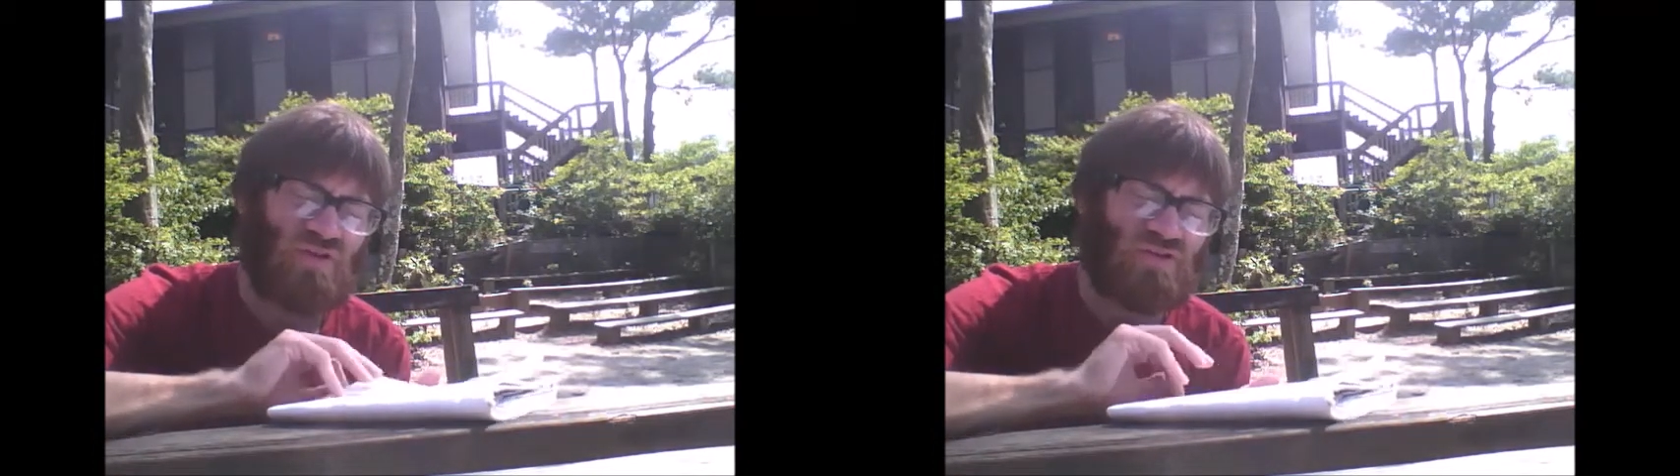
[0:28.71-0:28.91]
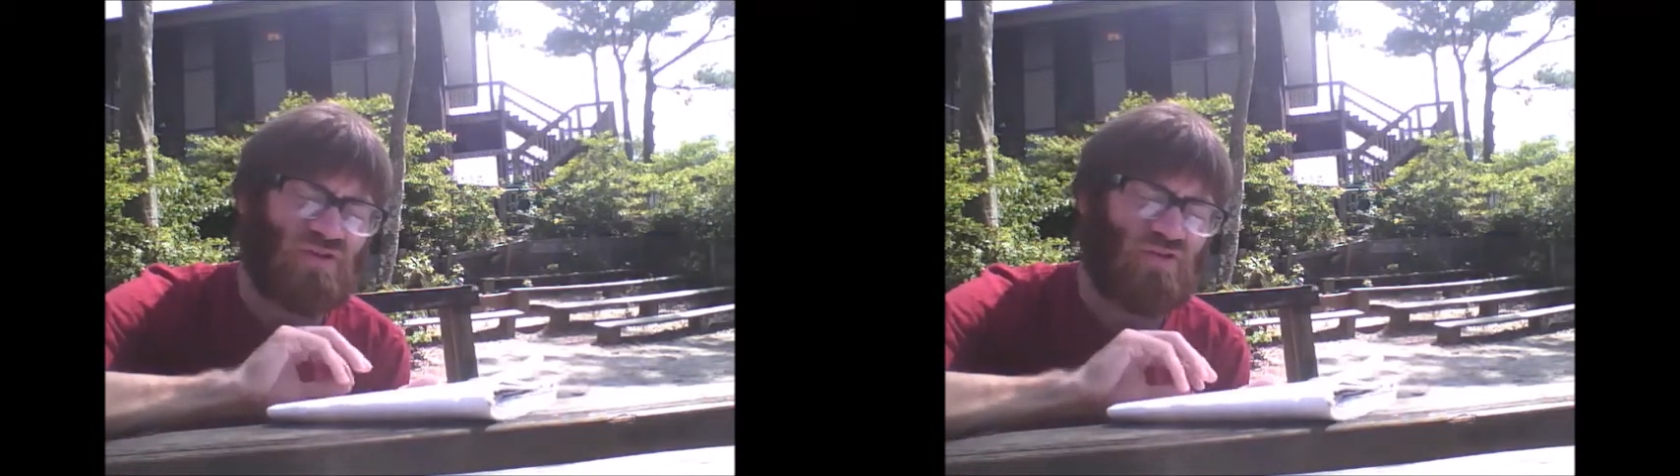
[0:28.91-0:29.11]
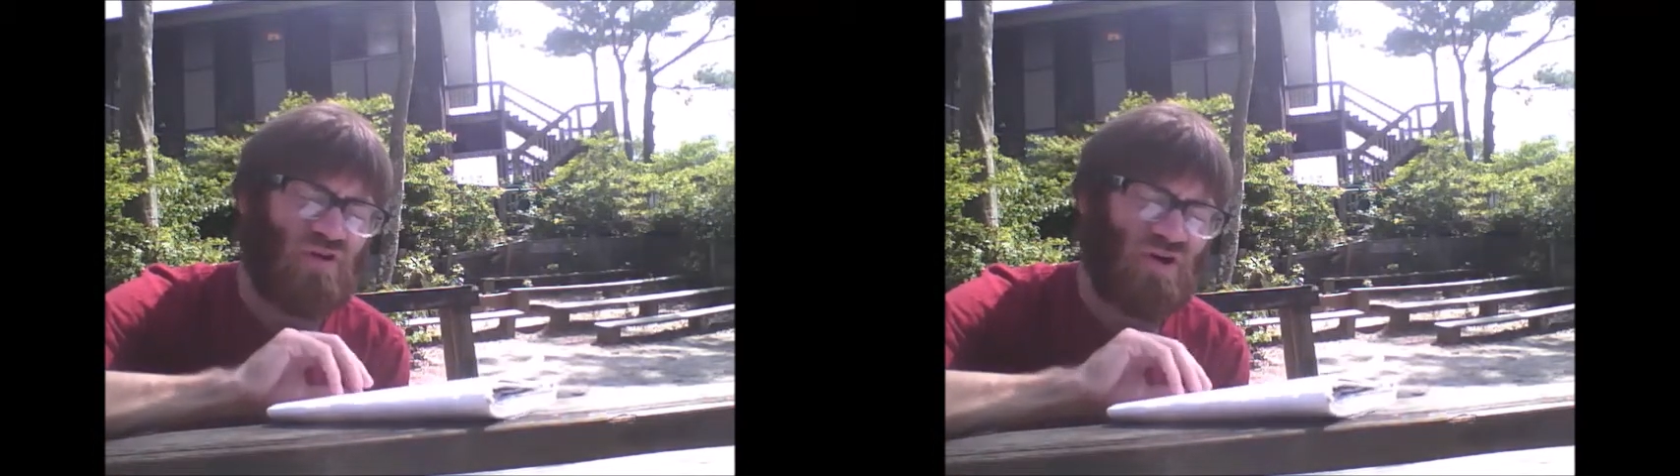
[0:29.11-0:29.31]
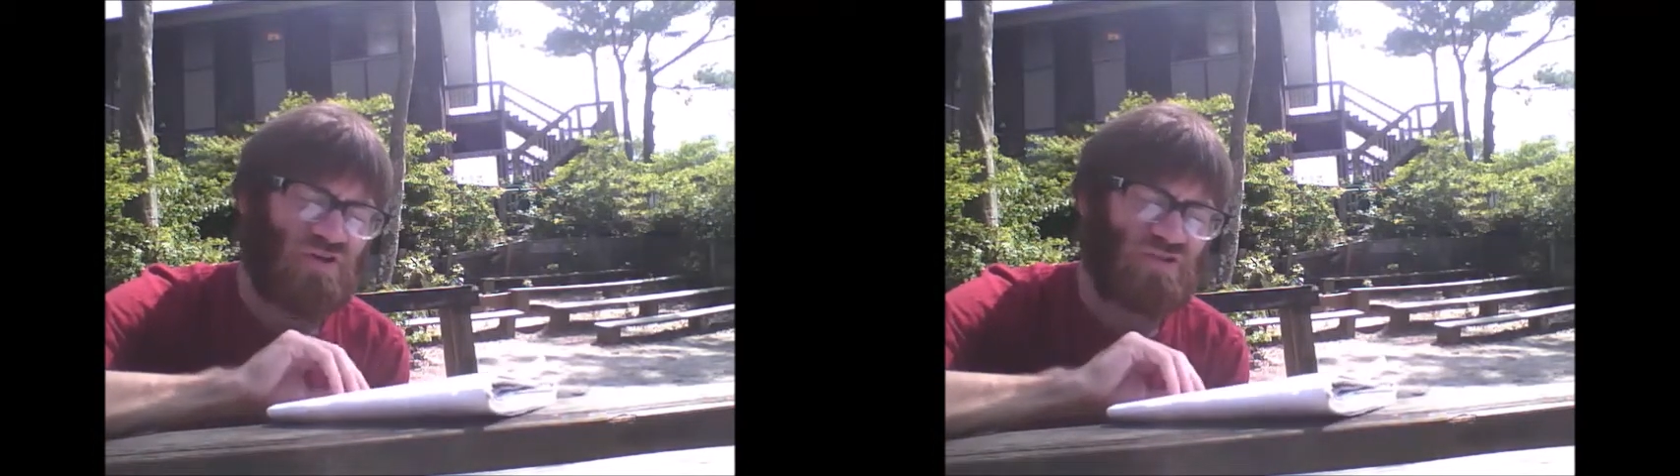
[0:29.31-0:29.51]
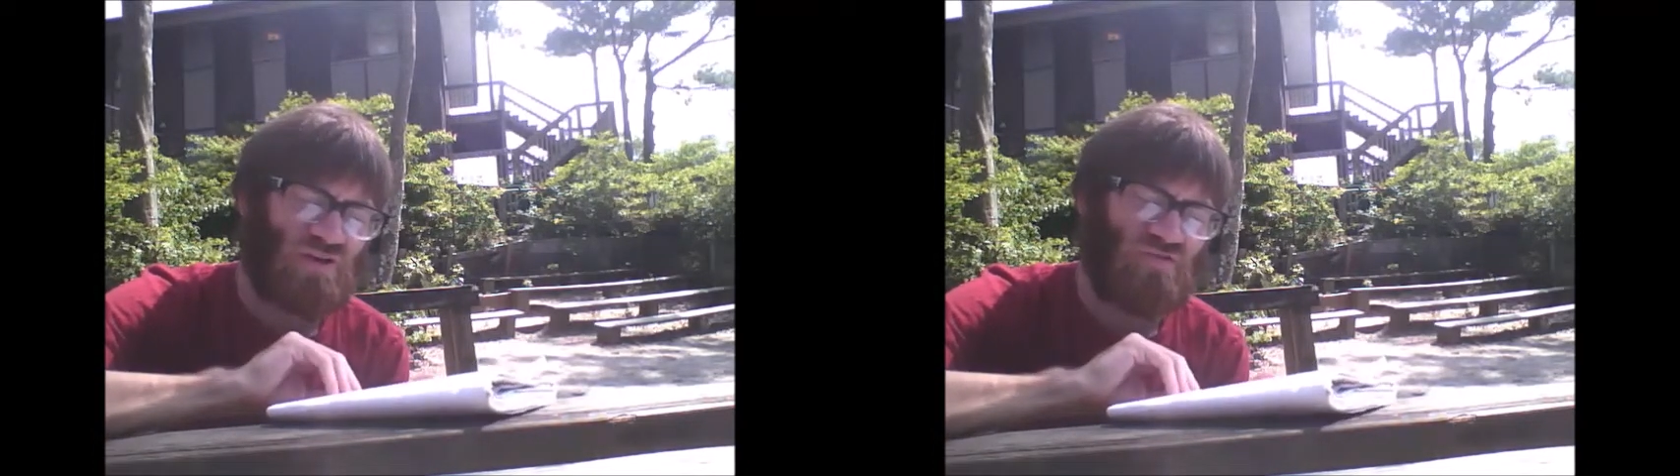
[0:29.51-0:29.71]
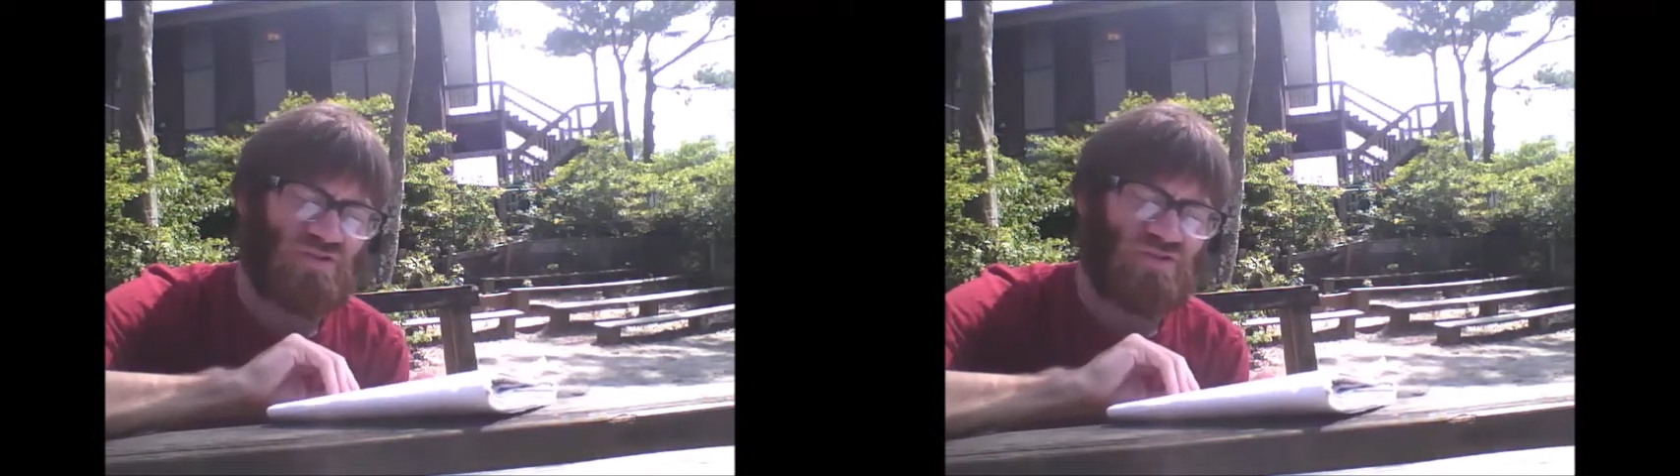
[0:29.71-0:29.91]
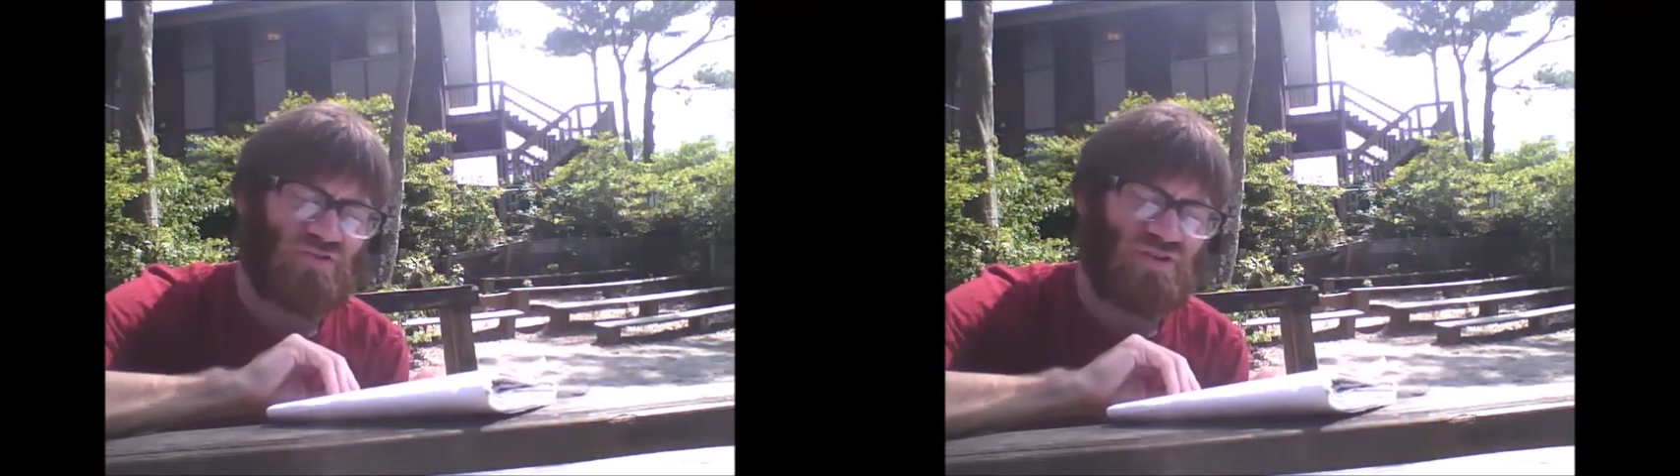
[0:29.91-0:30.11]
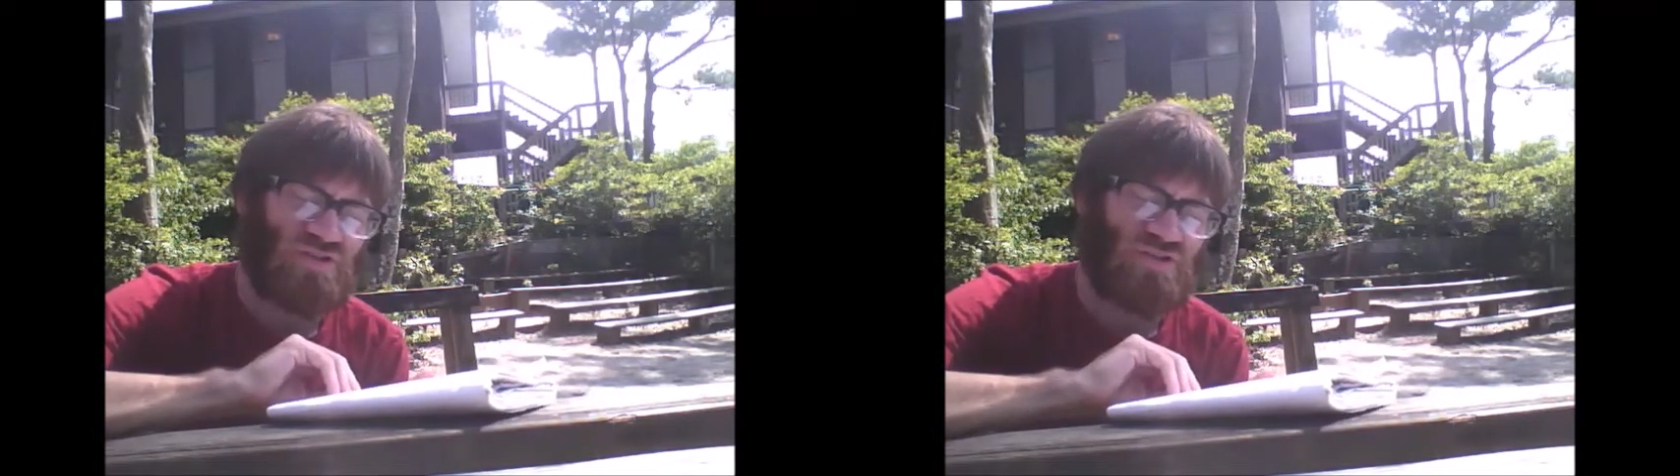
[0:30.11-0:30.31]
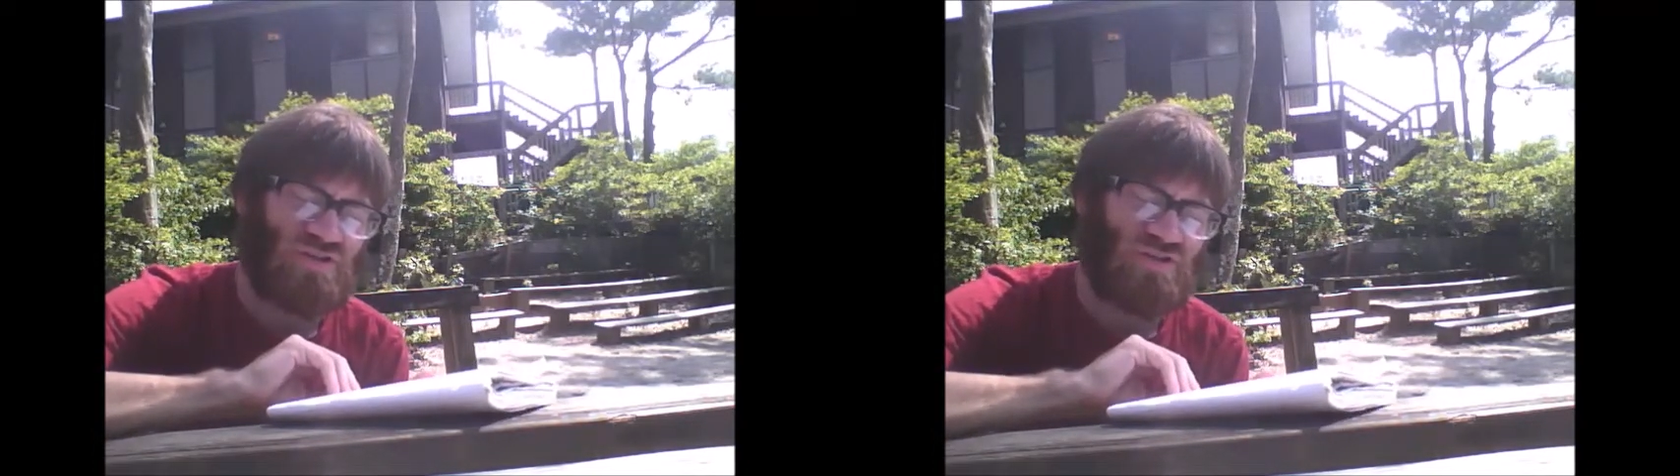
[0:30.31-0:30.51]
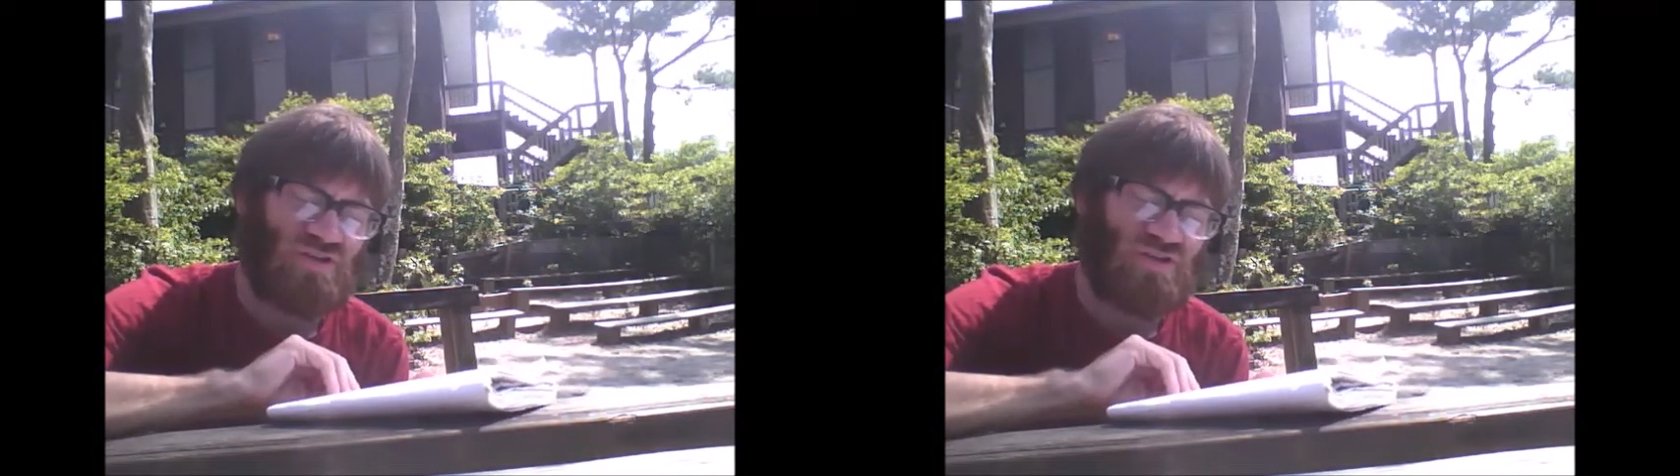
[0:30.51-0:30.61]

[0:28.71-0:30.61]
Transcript: internal hard drive for storage